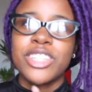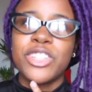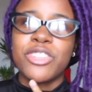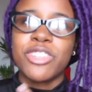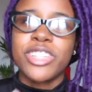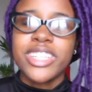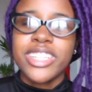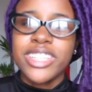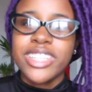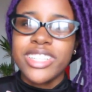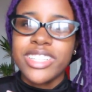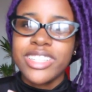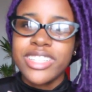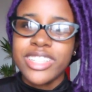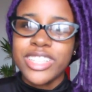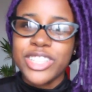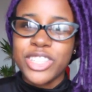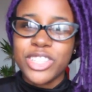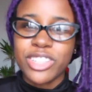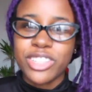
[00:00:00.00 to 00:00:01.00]

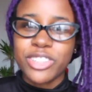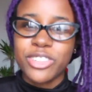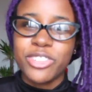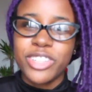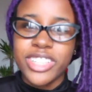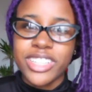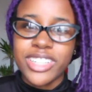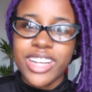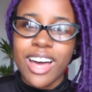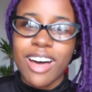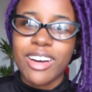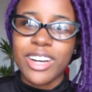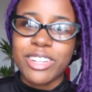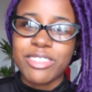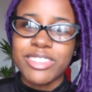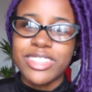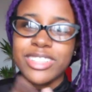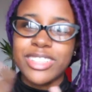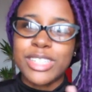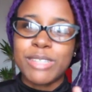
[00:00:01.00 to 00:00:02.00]
greedy, the greedy
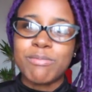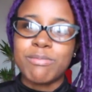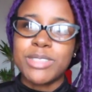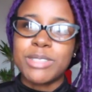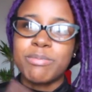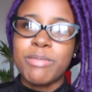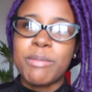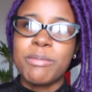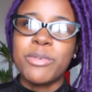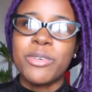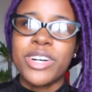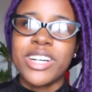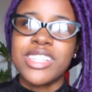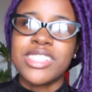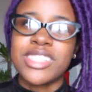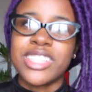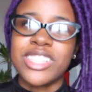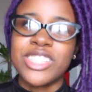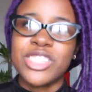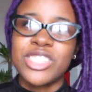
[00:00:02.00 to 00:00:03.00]
algorithms,
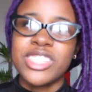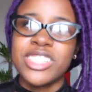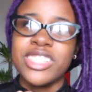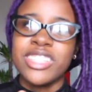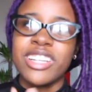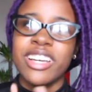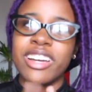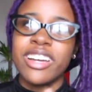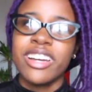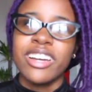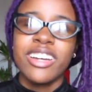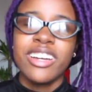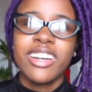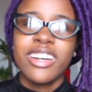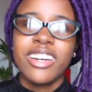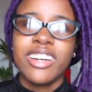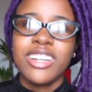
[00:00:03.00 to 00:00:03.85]
memoization, like